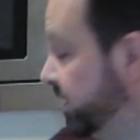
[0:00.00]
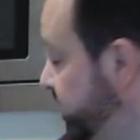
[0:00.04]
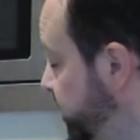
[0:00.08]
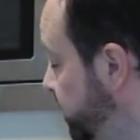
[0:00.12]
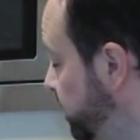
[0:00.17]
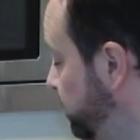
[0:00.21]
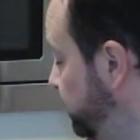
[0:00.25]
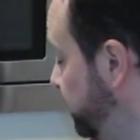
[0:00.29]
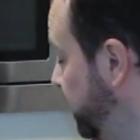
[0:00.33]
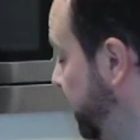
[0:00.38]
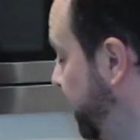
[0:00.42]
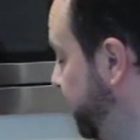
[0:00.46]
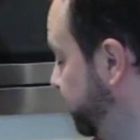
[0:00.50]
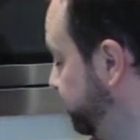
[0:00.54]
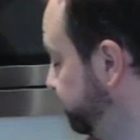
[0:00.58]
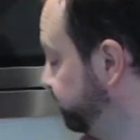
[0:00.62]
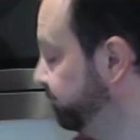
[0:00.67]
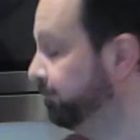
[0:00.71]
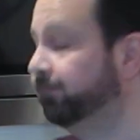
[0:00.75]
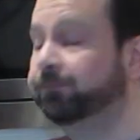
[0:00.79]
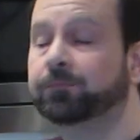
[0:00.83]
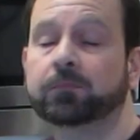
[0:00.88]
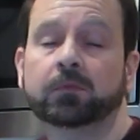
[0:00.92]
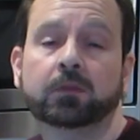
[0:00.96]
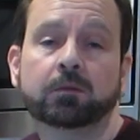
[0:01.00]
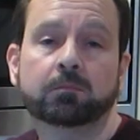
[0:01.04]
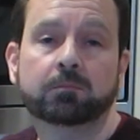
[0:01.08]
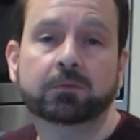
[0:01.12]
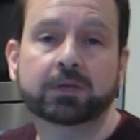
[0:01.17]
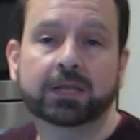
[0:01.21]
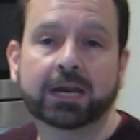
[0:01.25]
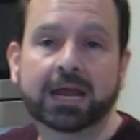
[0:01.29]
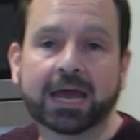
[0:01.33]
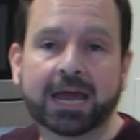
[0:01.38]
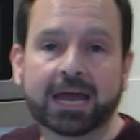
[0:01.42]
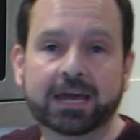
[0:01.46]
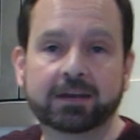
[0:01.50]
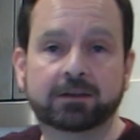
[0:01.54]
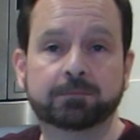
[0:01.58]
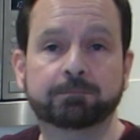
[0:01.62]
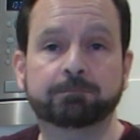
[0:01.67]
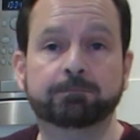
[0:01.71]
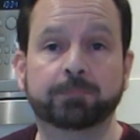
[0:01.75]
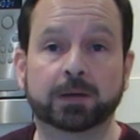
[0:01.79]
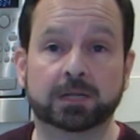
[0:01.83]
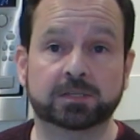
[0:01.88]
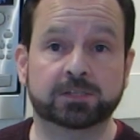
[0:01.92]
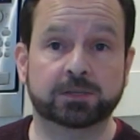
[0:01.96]
to that, I'm gonna add
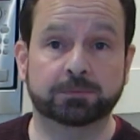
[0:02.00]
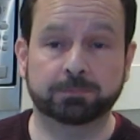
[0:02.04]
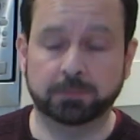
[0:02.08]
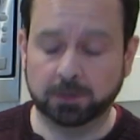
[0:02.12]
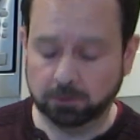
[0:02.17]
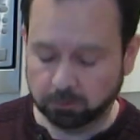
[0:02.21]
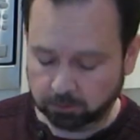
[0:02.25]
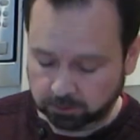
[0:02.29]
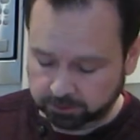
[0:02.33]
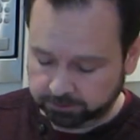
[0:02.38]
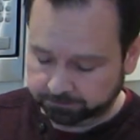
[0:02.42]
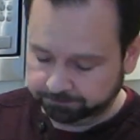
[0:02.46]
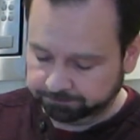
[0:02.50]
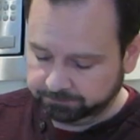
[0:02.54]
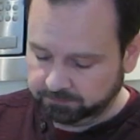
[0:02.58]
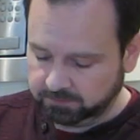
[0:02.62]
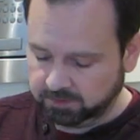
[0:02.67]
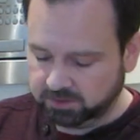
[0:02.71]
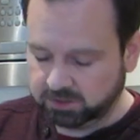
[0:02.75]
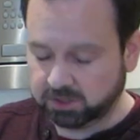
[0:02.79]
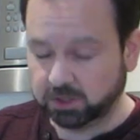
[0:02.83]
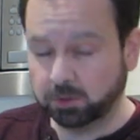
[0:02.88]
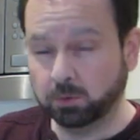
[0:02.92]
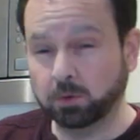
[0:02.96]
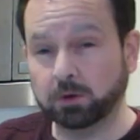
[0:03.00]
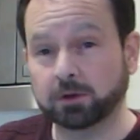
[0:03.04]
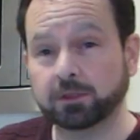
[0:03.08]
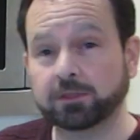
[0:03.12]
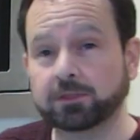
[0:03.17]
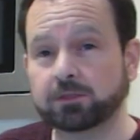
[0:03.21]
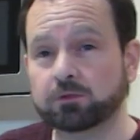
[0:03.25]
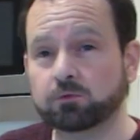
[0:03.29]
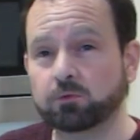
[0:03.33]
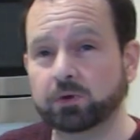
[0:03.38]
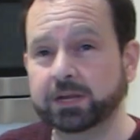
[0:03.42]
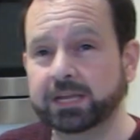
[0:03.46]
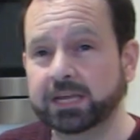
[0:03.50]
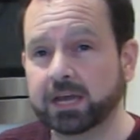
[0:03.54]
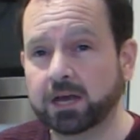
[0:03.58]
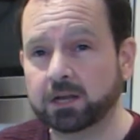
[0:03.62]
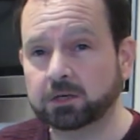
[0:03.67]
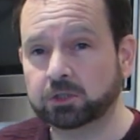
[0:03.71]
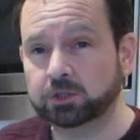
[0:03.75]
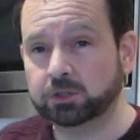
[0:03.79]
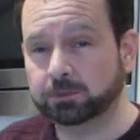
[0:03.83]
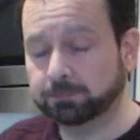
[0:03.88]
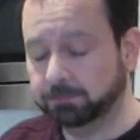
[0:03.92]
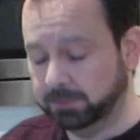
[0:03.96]
buttermilk. So you want
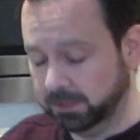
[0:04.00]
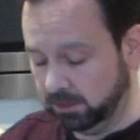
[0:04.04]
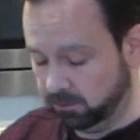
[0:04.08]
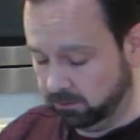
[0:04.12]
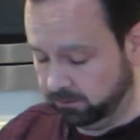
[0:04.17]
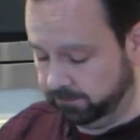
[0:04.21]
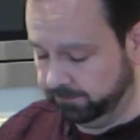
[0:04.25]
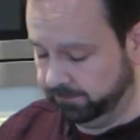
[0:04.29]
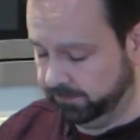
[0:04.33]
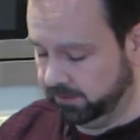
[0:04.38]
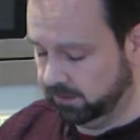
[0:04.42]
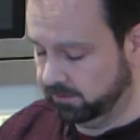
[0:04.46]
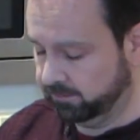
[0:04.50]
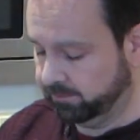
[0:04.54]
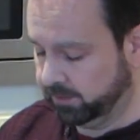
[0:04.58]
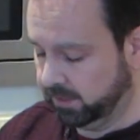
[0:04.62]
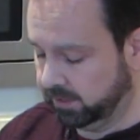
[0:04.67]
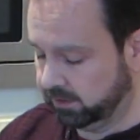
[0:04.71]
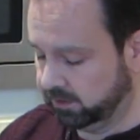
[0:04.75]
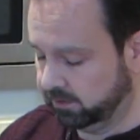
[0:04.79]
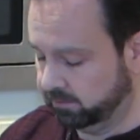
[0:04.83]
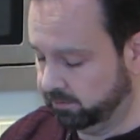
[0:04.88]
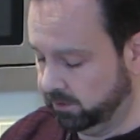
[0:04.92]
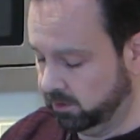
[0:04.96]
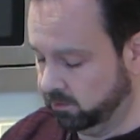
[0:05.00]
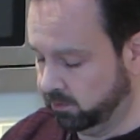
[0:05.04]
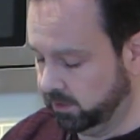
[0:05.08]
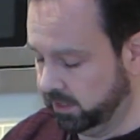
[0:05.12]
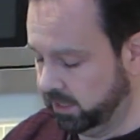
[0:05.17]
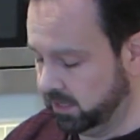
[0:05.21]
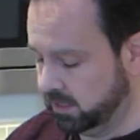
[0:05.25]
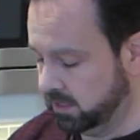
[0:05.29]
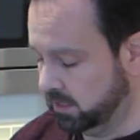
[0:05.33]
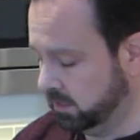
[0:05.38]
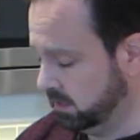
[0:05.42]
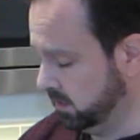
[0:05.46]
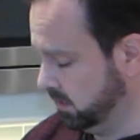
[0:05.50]
300 ml of buttermilk here,